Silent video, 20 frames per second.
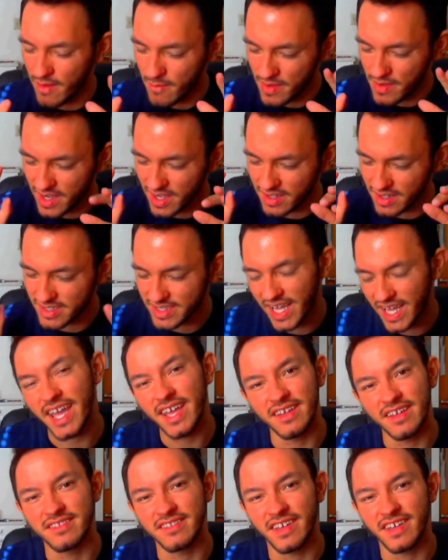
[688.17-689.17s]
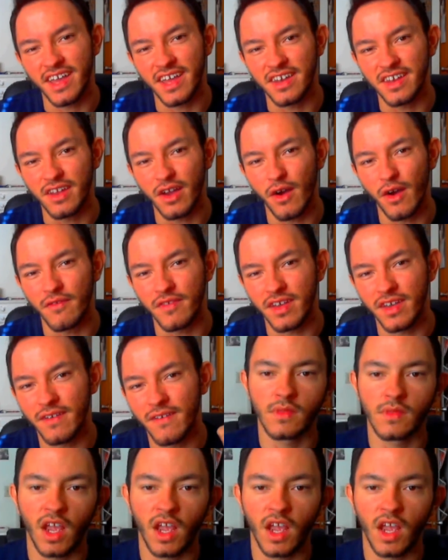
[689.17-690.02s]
because that is the end of it.